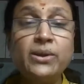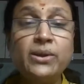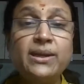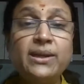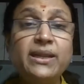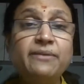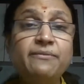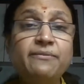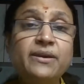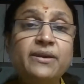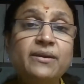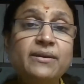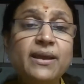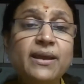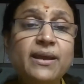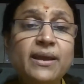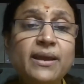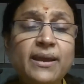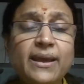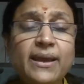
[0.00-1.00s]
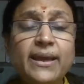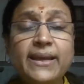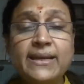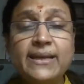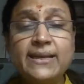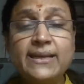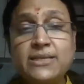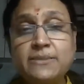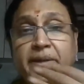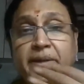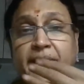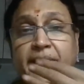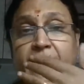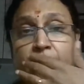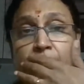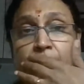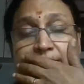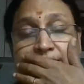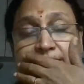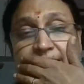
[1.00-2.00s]
I want to leave here in this
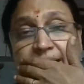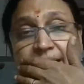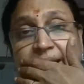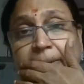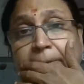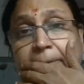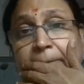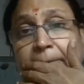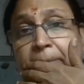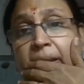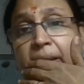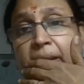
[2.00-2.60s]
particular slide.